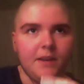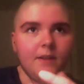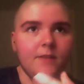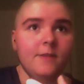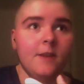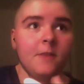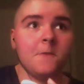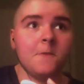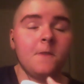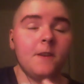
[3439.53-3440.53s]

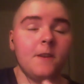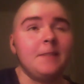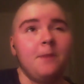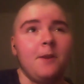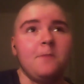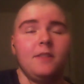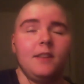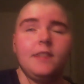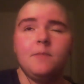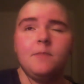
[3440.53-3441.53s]
another fun experiment
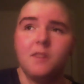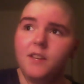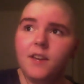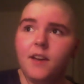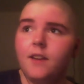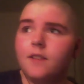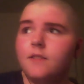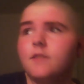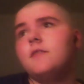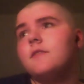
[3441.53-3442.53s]
like the
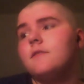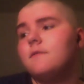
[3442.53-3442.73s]
minicasts.